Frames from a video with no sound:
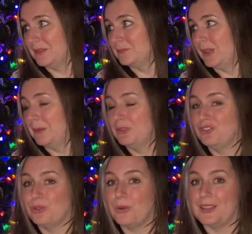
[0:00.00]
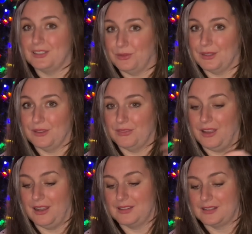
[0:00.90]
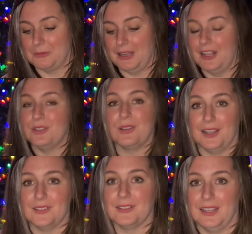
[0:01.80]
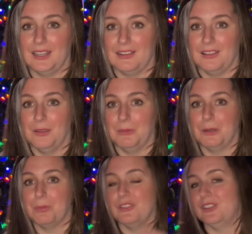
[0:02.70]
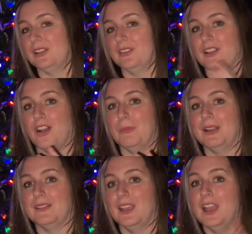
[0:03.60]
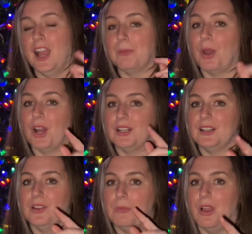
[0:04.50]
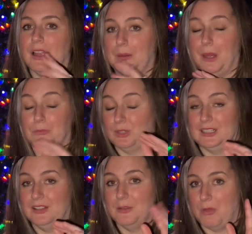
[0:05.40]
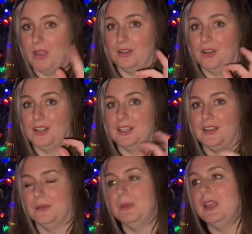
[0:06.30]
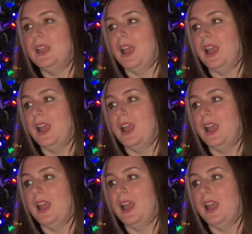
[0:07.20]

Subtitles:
I'm enjoying doing the vlogs, and I'm glad you guys are liking them, and I appreciate all the comments. I'm hearting them all. I'm reading them all and hearting them.